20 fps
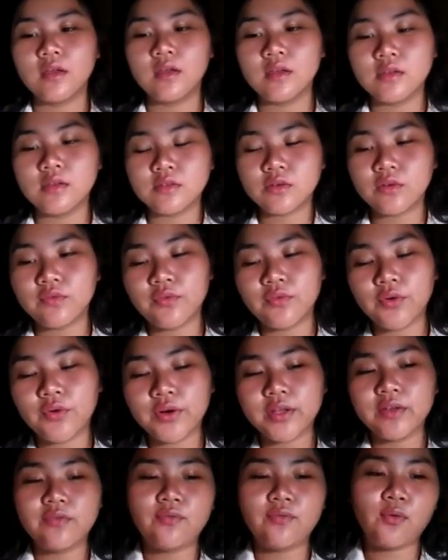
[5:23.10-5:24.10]
So for
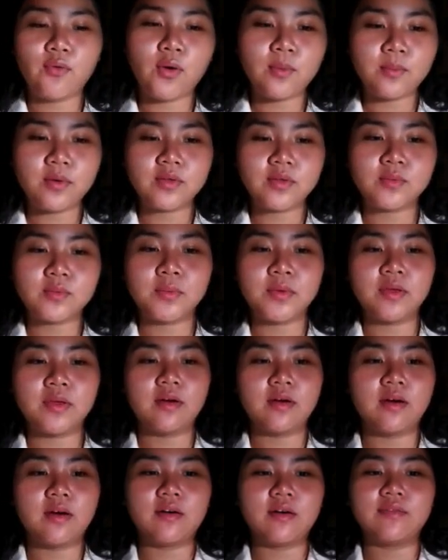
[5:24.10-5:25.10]
the format we
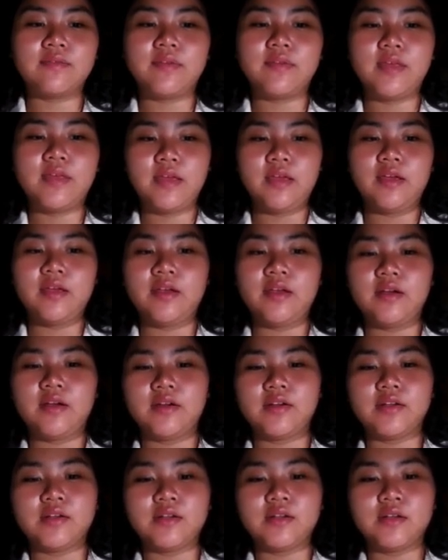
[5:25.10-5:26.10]
have
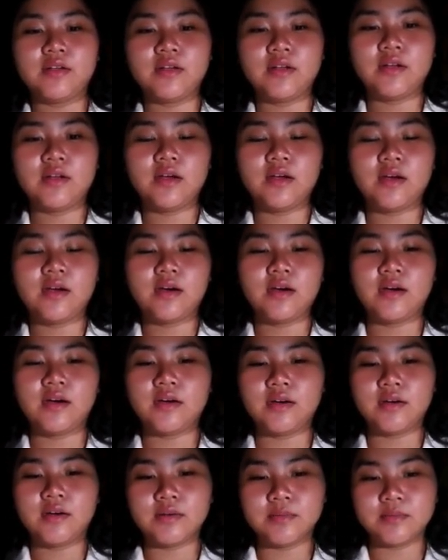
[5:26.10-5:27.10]
here,
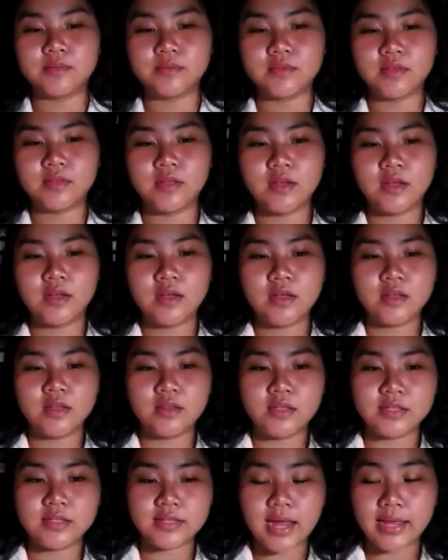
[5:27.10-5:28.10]
um,
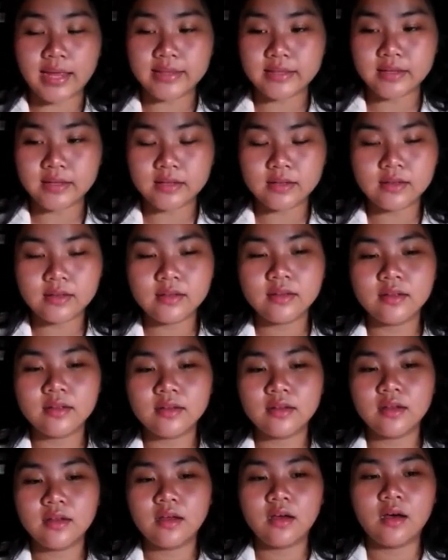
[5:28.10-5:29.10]
the title.
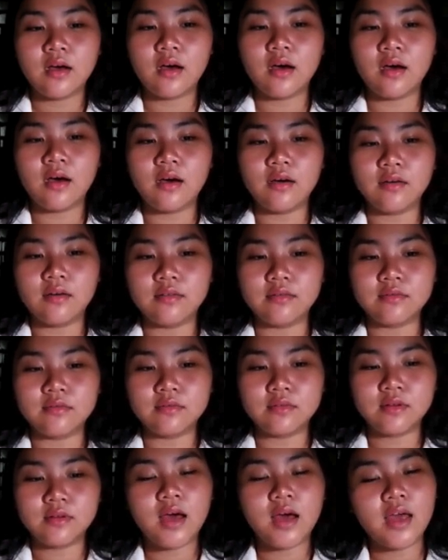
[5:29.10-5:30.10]
Um,
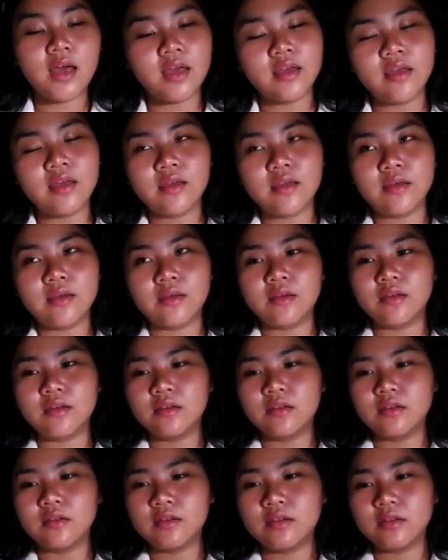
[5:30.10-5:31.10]
I
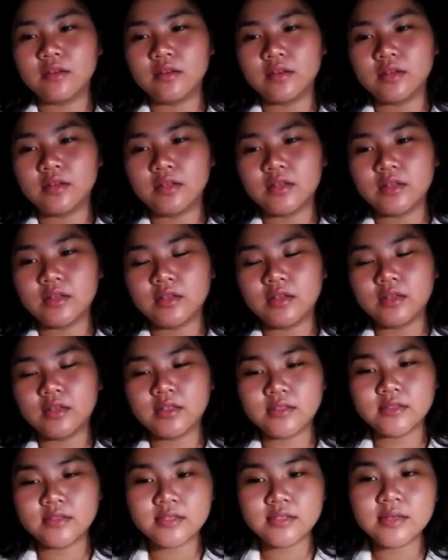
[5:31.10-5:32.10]

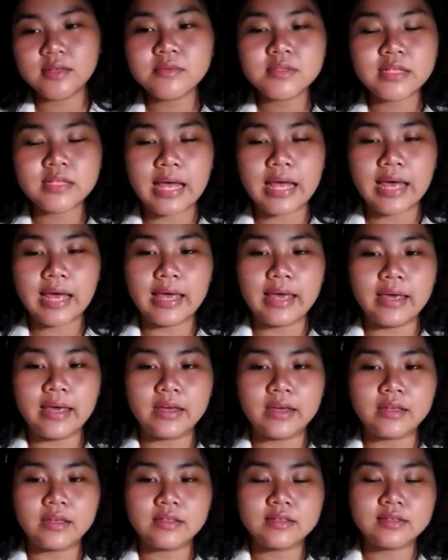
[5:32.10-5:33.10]
it seems like
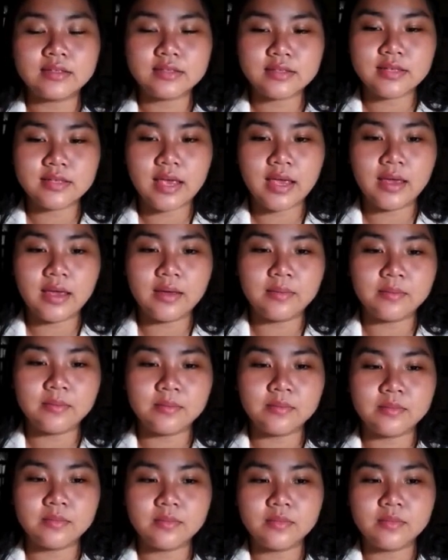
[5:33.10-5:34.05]
same.